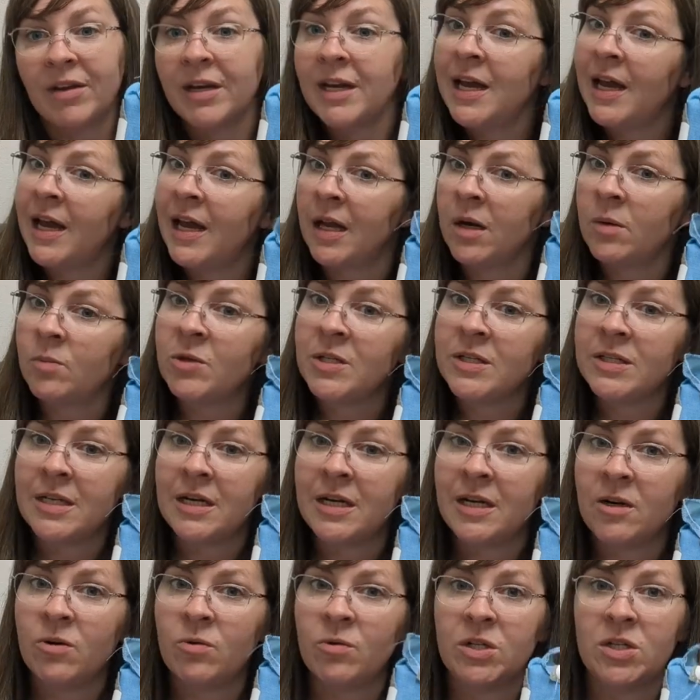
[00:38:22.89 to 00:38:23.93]
any animals
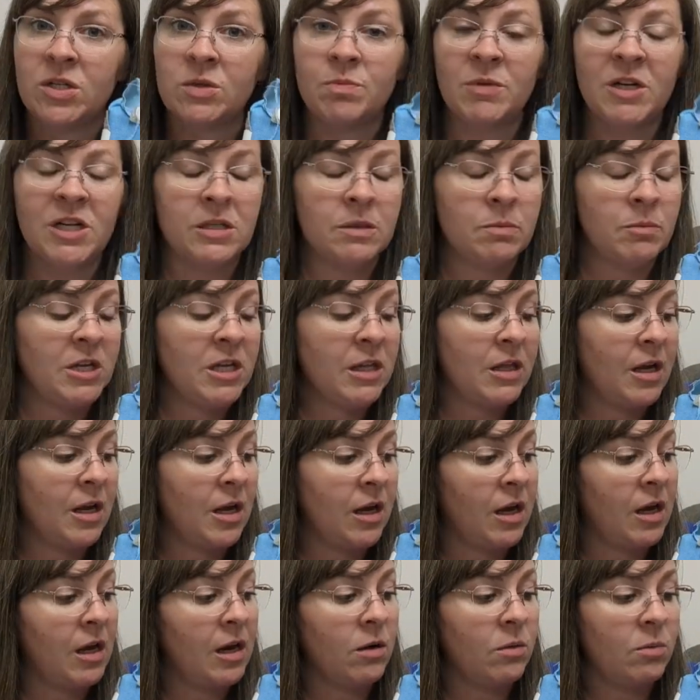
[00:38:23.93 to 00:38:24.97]
in it which makes me
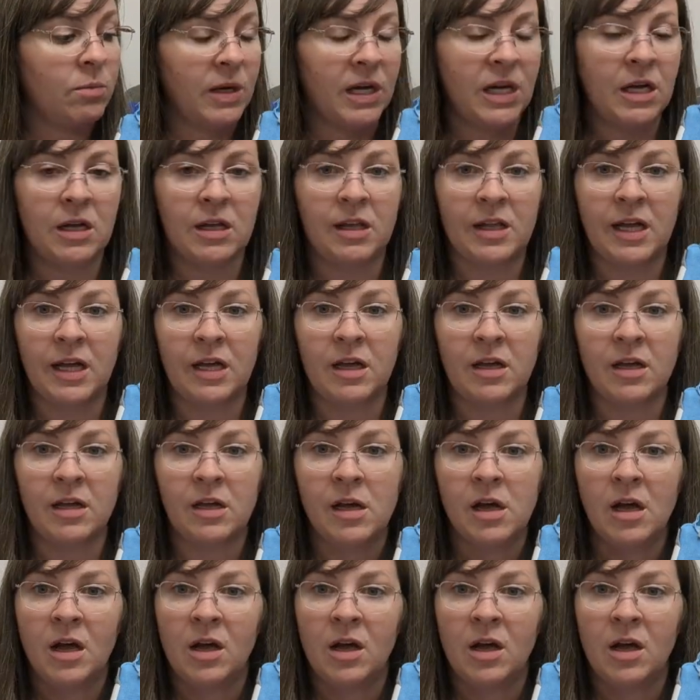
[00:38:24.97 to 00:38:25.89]
think it'll be like